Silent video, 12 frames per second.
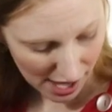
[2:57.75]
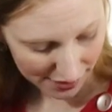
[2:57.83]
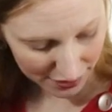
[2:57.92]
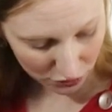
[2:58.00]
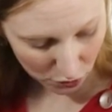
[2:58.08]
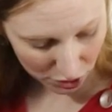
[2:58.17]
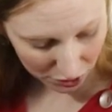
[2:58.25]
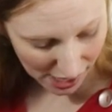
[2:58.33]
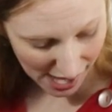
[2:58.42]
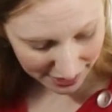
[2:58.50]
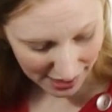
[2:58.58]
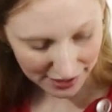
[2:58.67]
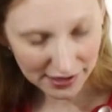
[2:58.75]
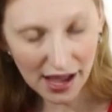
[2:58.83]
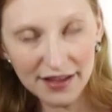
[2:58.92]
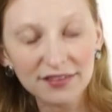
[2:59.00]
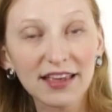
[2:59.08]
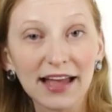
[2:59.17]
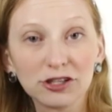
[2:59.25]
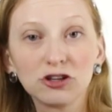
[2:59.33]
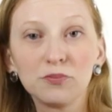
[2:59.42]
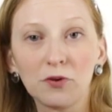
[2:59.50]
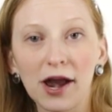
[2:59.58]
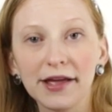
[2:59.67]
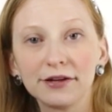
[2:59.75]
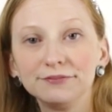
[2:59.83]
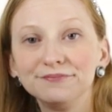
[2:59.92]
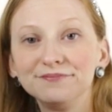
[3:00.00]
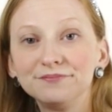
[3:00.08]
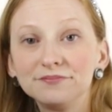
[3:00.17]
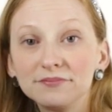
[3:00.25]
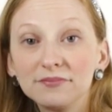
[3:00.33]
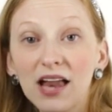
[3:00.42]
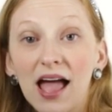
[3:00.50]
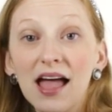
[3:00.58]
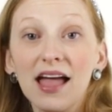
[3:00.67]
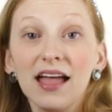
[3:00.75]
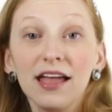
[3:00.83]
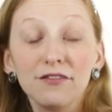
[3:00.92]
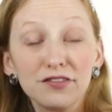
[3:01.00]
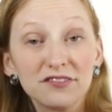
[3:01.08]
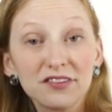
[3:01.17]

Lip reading: And this will create that nice natural break. If the